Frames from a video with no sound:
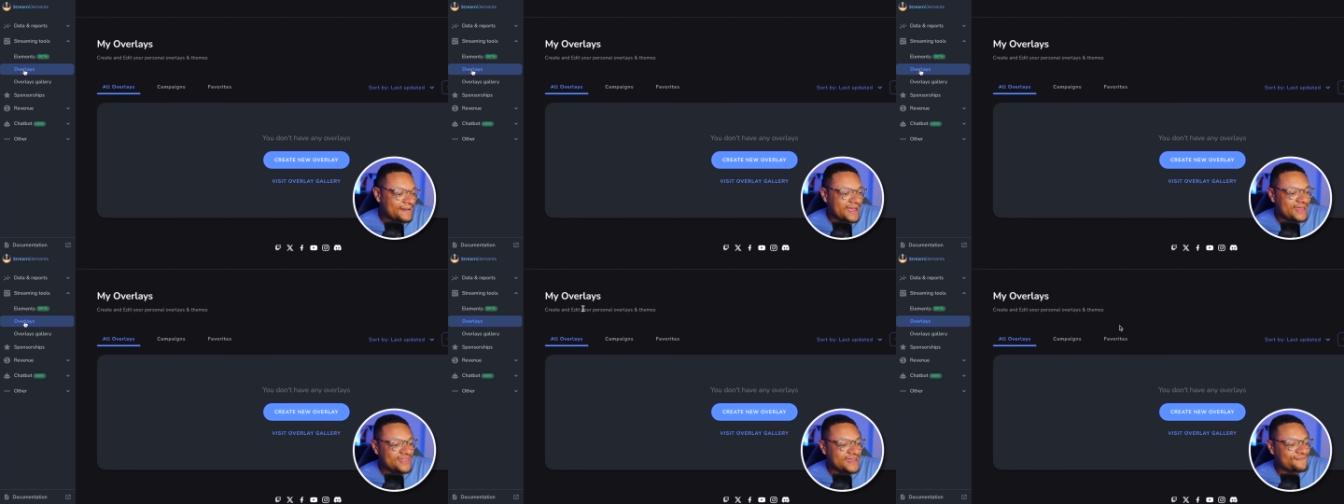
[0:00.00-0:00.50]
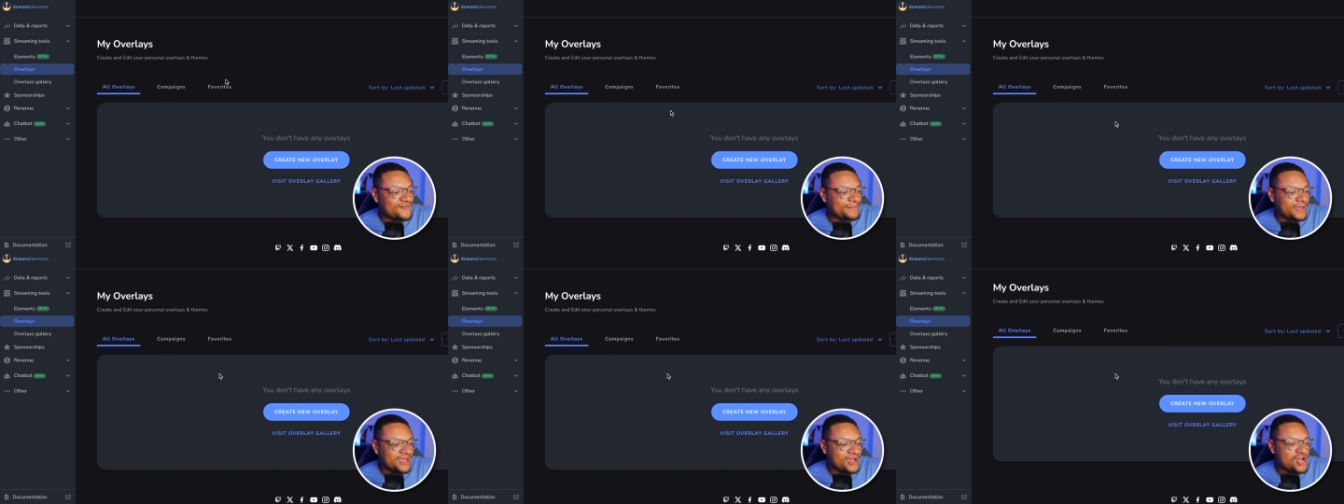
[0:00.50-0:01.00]
and then from
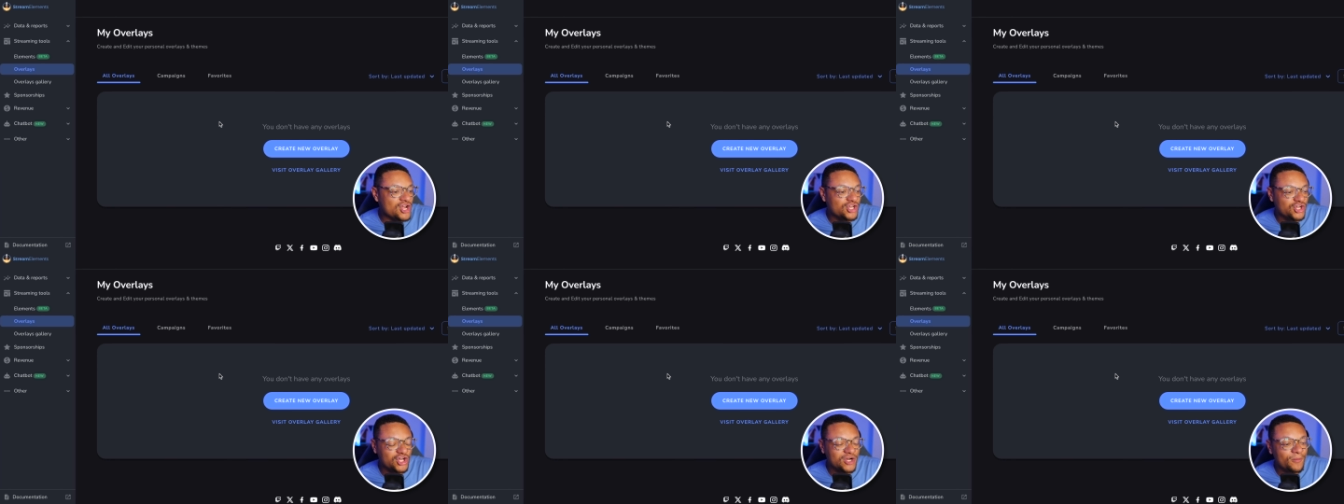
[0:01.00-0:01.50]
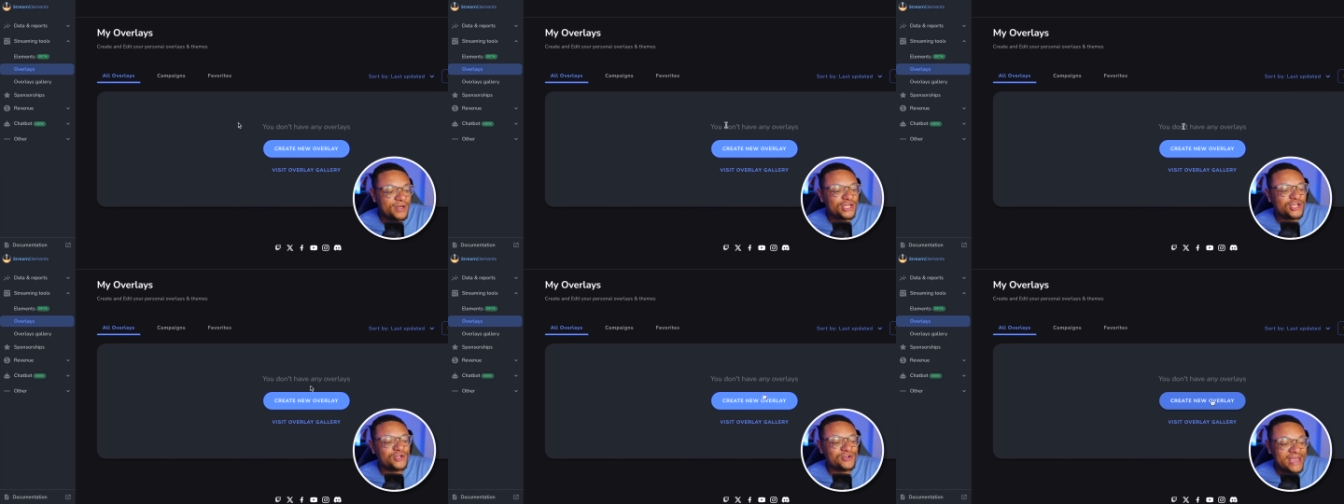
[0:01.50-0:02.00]
here, you're gonna wanna
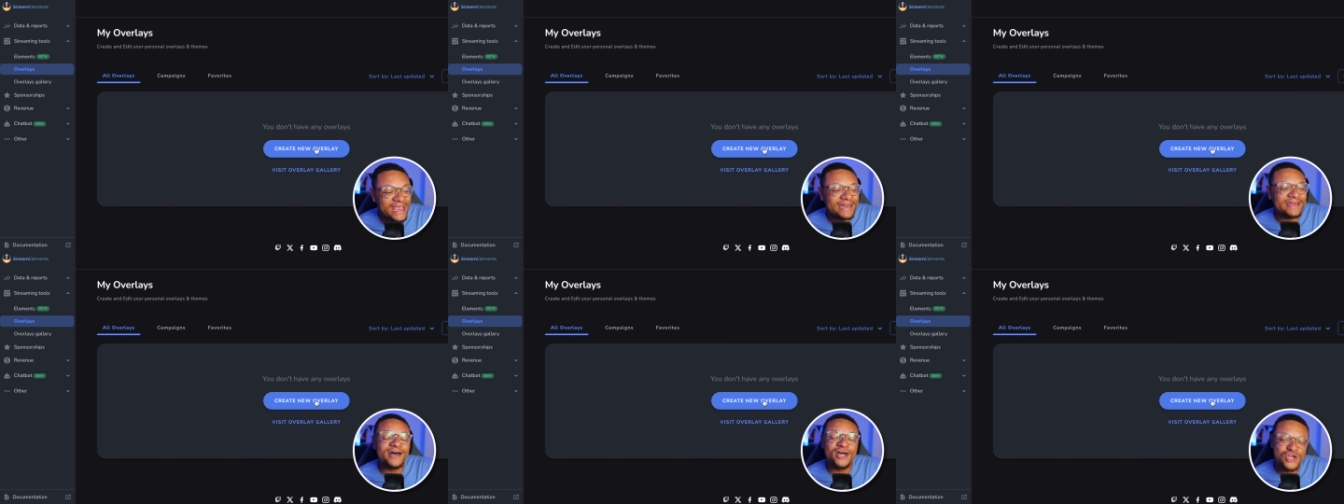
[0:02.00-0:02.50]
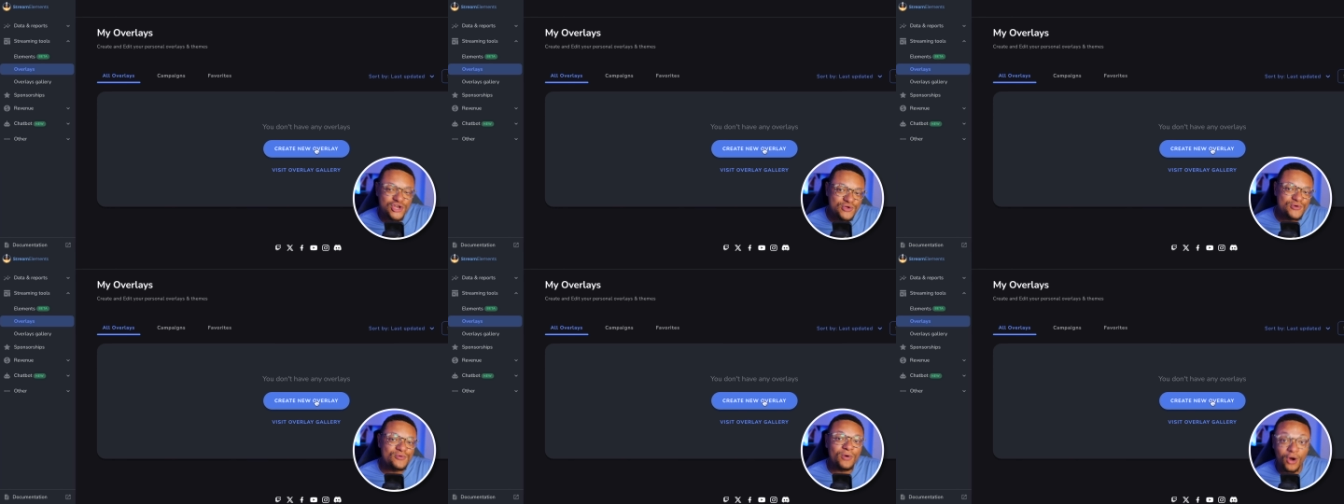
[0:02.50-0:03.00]
create a new